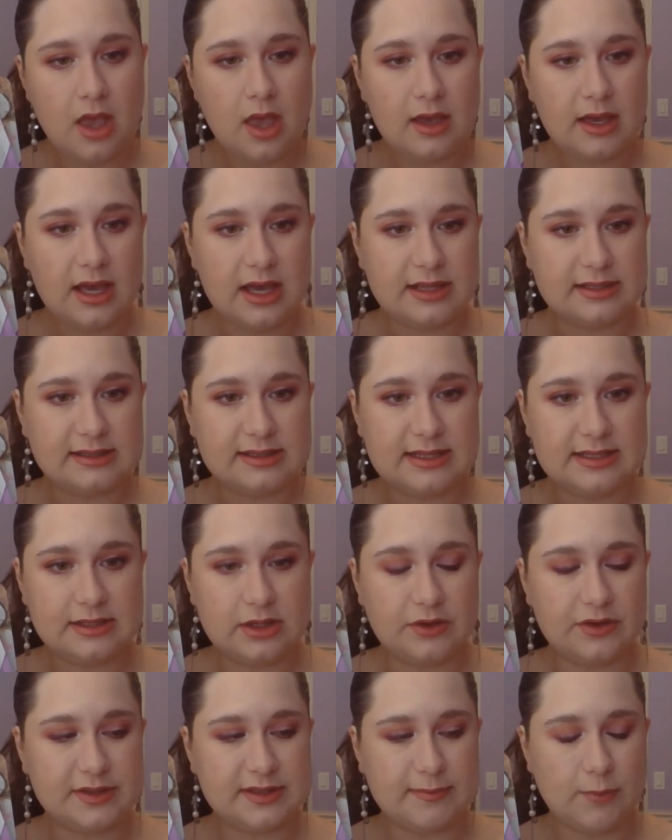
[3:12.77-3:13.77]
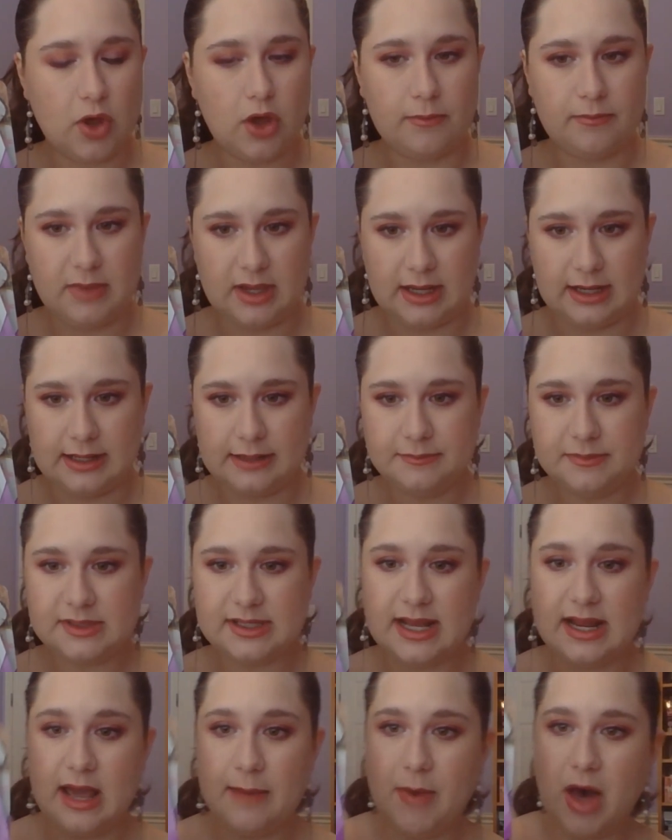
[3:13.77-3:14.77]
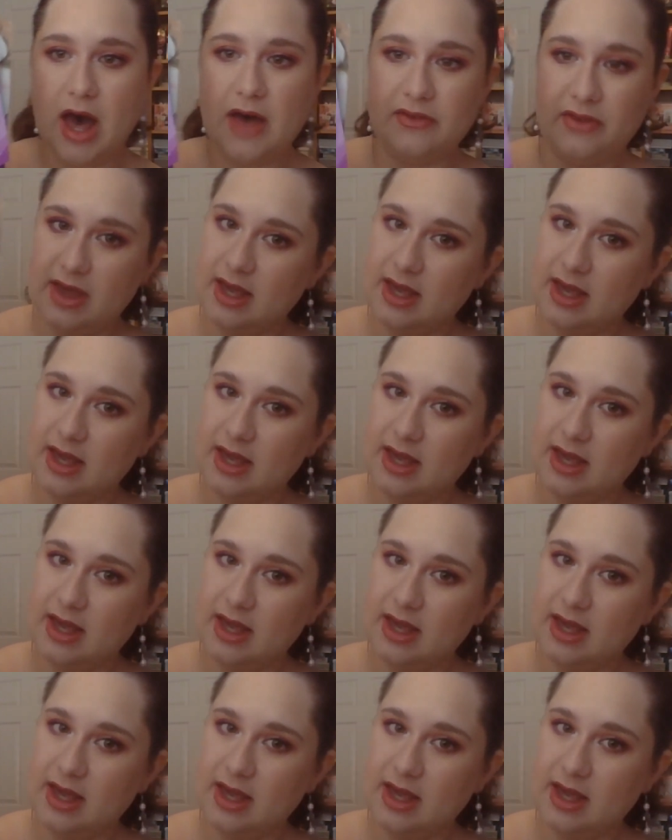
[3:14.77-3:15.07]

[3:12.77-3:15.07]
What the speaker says: because these are the small mediums, and I bought